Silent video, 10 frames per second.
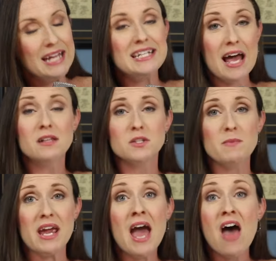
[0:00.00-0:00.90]
It tells
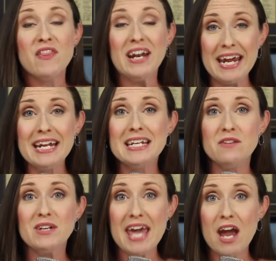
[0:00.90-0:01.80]
me that he didn't
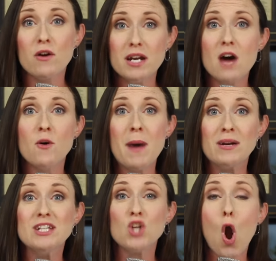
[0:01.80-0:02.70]
even care enough
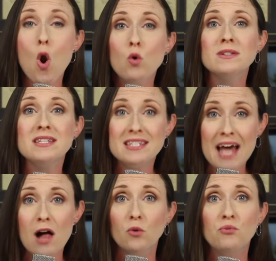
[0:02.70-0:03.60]
about his own
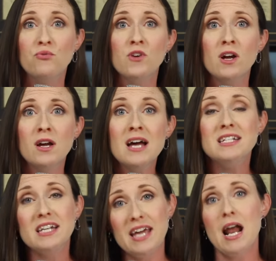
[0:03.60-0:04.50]
self
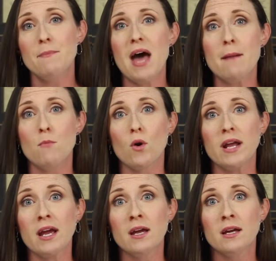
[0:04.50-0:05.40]
to get up that
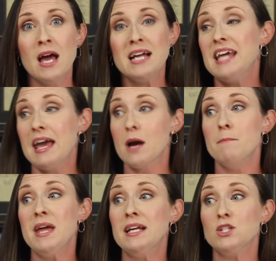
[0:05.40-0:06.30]
morning, take a
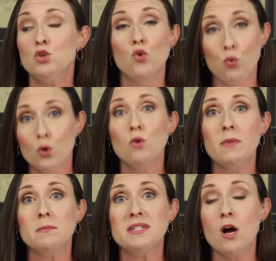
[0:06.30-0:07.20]
minute to groom
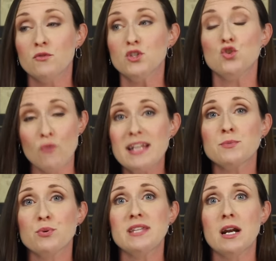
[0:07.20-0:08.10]
himself, to dress
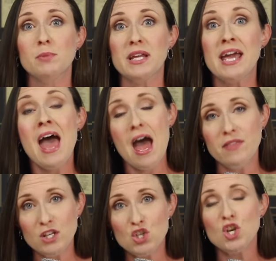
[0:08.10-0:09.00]
presentably,
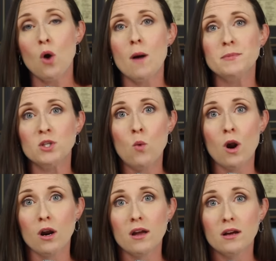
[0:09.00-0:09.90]
and then show up to
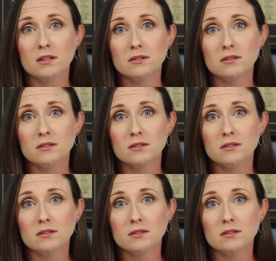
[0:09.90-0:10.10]
work.